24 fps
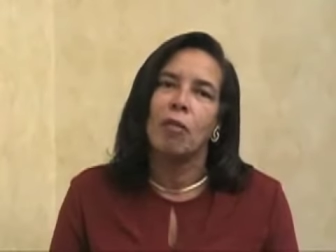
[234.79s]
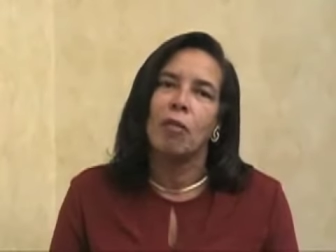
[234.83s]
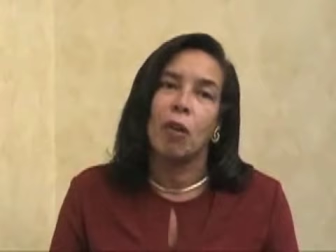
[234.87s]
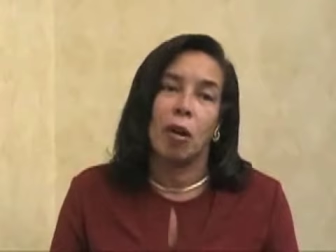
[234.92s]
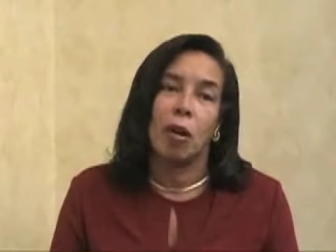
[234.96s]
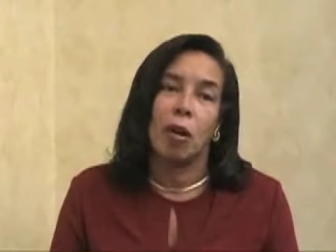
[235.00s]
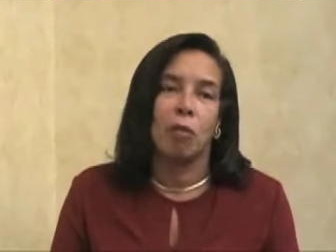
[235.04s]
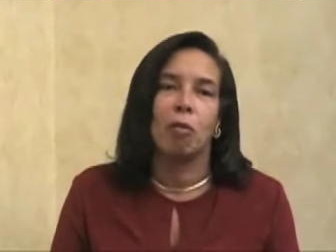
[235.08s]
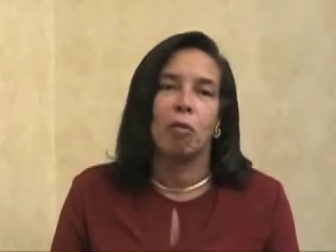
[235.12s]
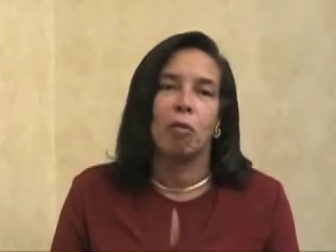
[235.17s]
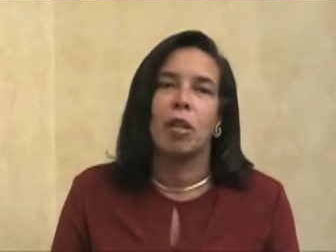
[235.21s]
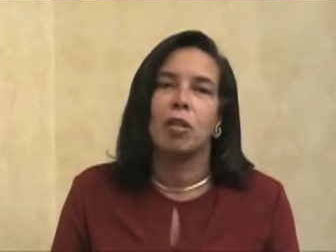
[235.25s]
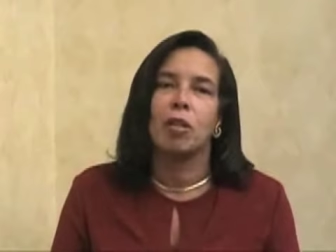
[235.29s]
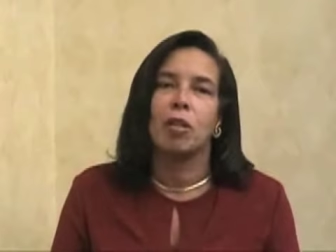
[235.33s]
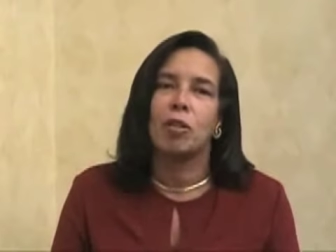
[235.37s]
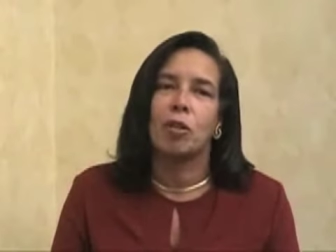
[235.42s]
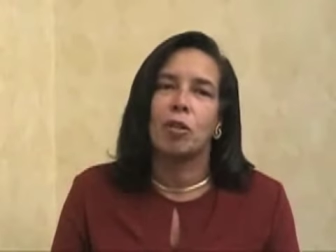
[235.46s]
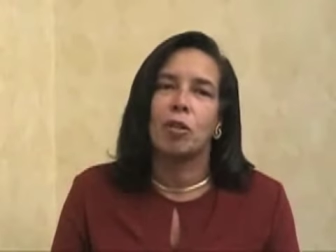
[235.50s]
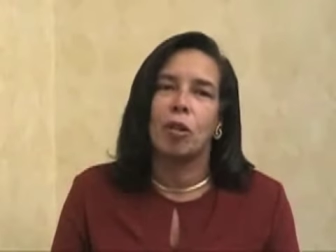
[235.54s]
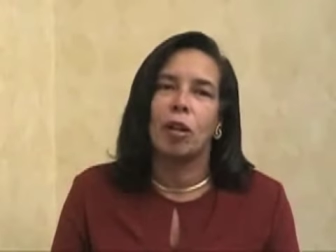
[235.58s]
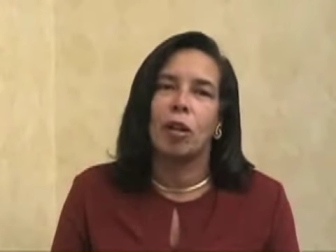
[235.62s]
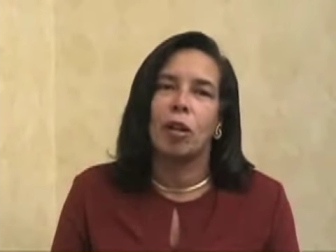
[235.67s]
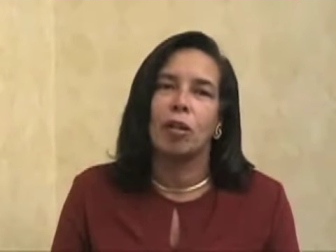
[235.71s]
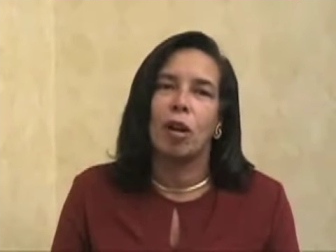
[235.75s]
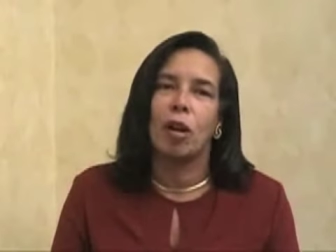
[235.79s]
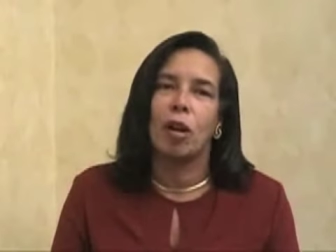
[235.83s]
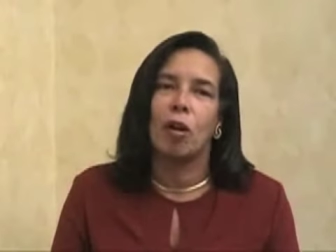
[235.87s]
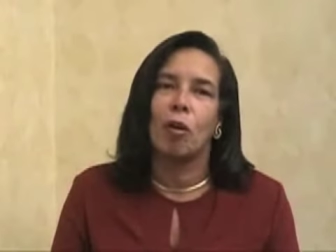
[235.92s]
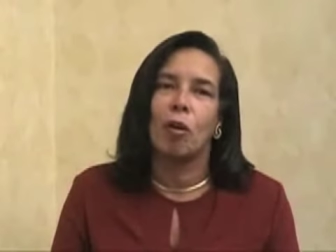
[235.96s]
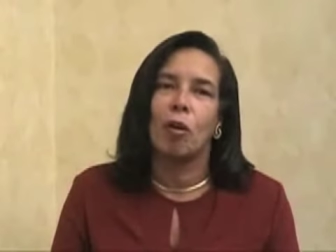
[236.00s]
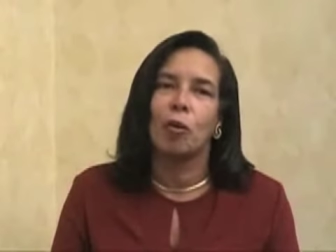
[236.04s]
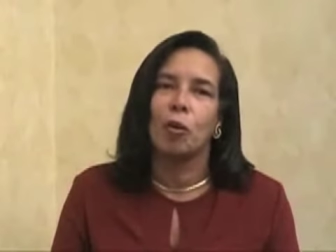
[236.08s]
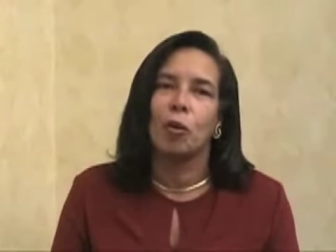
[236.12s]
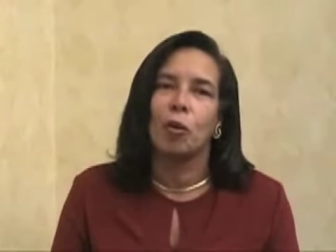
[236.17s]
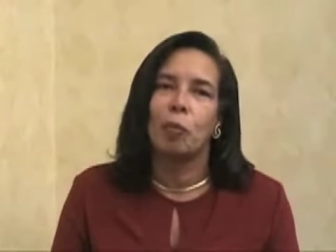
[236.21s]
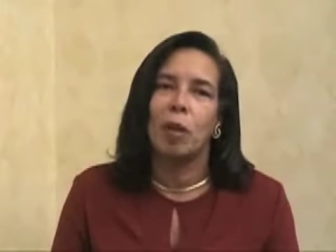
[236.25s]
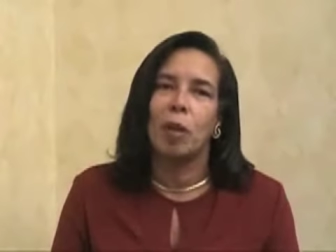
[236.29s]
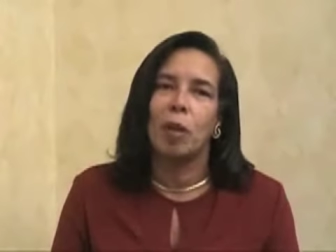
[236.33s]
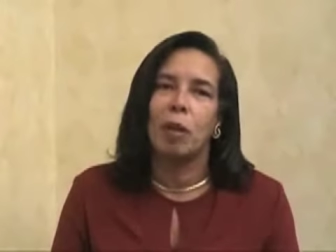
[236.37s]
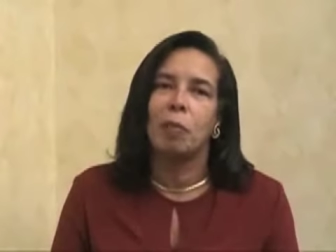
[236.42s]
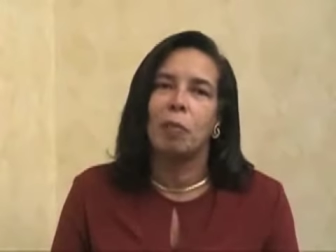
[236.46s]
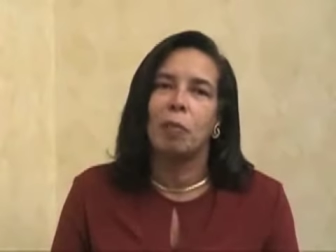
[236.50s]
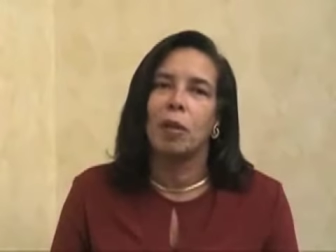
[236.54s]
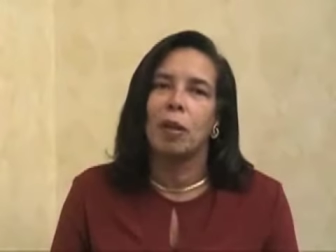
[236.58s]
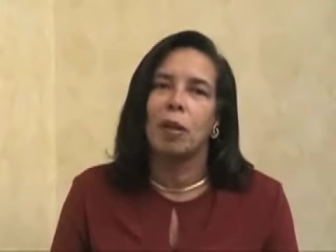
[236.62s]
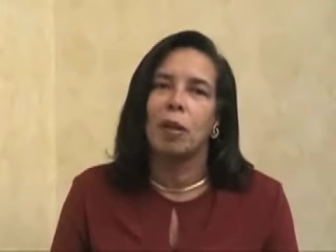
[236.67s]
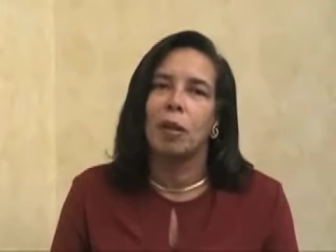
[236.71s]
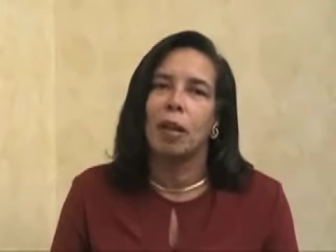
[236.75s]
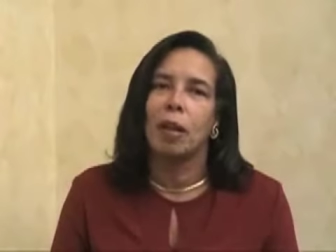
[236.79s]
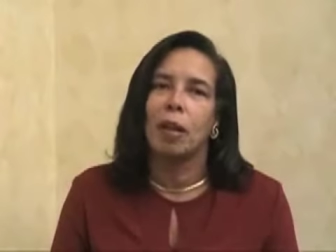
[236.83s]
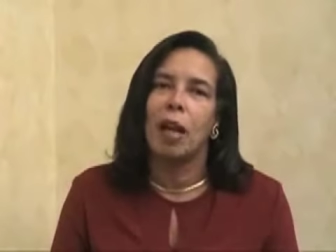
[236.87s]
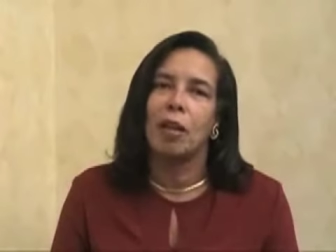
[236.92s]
very reassuring to older people.